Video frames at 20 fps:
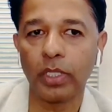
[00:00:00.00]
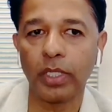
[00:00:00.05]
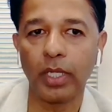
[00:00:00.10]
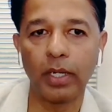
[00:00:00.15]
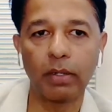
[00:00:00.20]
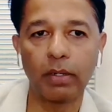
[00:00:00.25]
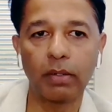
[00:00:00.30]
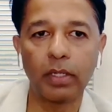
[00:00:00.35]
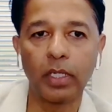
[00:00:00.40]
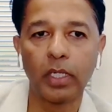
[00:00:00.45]

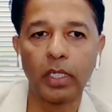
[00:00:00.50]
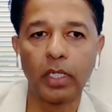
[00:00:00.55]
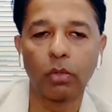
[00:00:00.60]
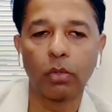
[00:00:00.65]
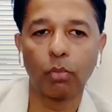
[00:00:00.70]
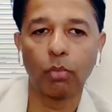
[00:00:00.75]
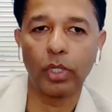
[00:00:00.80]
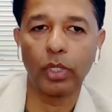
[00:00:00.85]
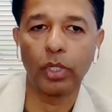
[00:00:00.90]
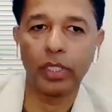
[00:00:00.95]

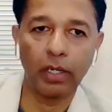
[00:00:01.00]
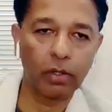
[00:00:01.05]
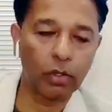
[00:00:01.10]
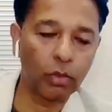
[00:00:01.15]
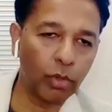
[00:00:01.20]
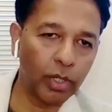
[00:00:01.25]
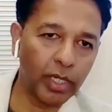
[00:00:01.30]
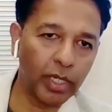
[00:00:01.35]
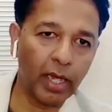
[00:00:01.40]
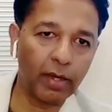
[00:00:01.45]
What they are
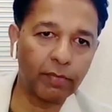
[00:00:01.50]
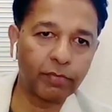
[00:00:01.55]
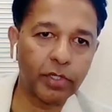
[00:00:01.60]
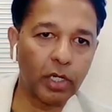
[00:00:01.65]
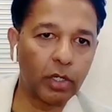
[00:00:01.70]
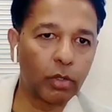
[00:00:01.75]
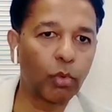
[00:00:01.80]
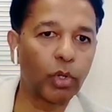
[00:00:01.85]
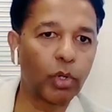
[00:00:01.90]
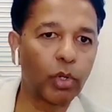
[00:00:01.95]
going
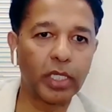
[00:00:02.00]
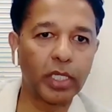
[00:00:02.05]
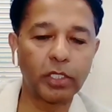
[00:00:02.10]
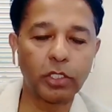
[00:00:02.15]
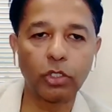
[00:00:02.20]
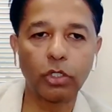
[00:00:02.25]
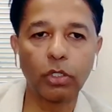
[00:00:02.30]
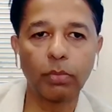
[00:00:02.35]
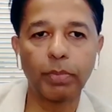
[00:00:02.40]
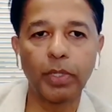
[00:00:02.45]
after and what
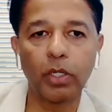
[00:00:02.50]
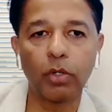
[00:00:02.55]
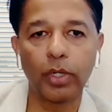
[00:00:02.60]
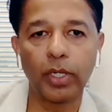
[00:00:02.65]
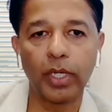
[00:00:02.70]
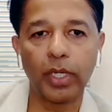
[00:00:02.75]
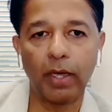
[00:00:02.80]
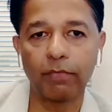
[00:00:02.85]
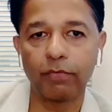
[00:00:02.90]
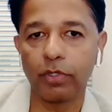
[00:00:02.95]
they should be
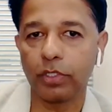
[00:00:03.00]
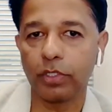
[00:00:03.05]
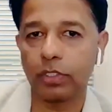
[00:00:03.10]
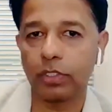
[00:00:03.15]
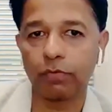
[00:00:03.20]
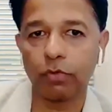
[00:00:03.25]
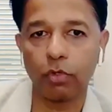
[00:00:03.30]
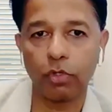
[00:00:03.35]
going after is,